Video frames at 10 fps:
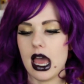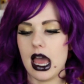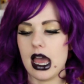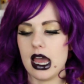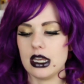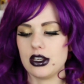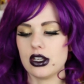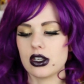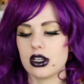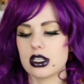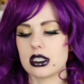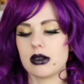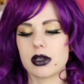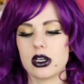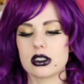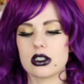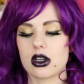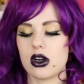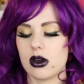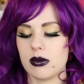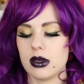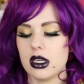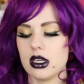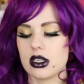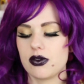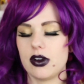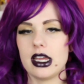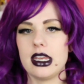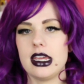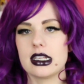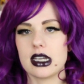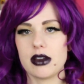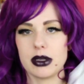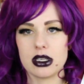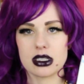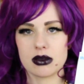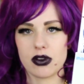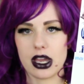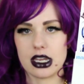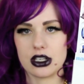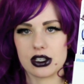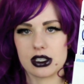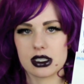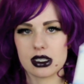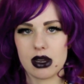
And you can go to snobgirls.com to find these. I've been using them for ages.